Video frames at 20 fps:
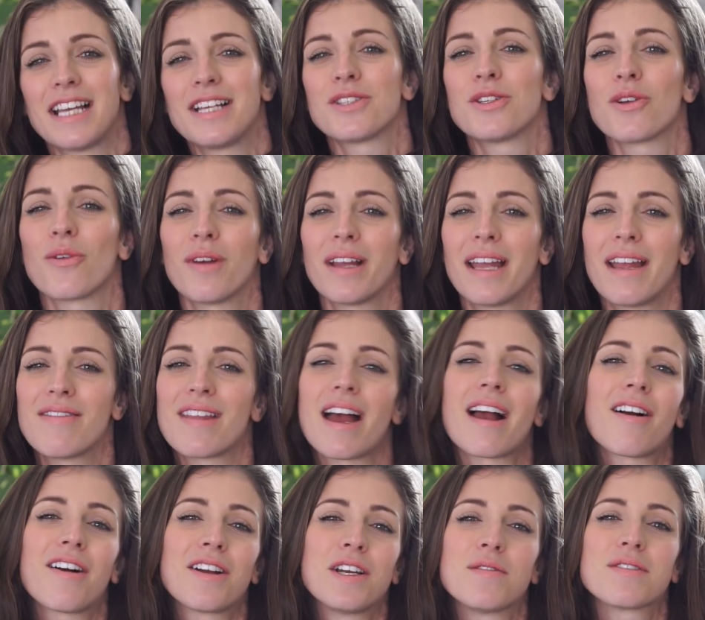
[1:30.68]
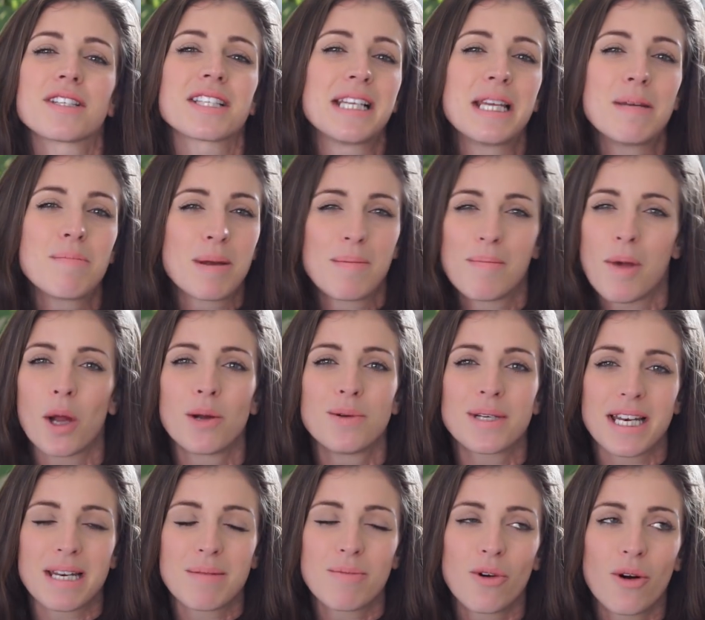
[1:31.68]
he's not in that kind of sleepy
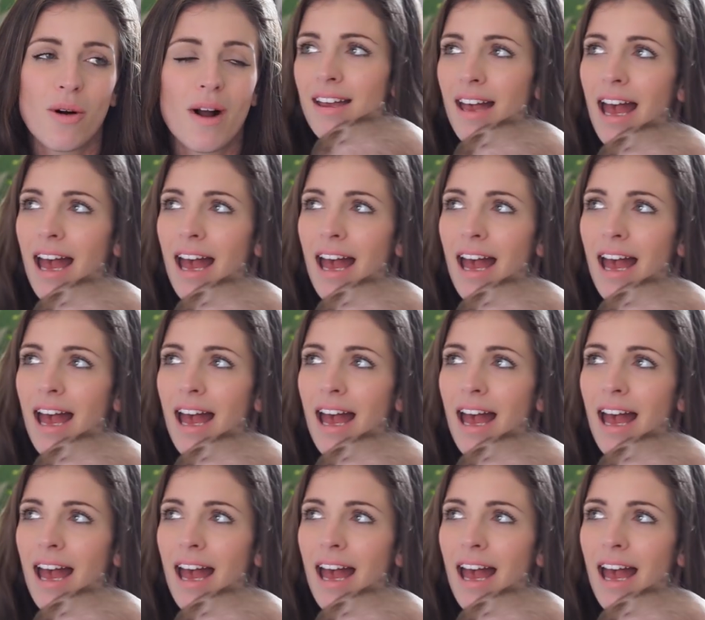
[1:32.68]
mode anymore,